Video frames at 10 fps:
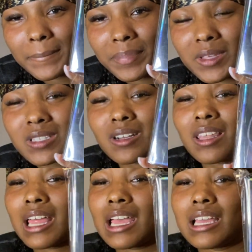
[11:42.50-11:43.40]
These are
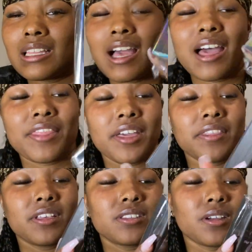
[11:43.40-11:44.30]
like, I think
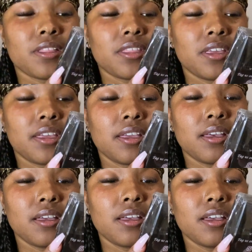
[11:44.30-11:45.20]
these are the
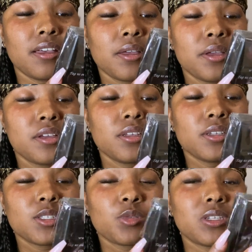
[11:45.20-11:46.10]

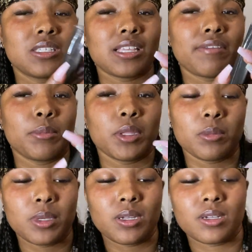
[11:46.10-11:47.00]
27
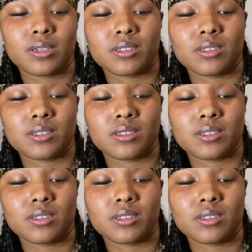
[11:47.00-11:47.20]
millimeters.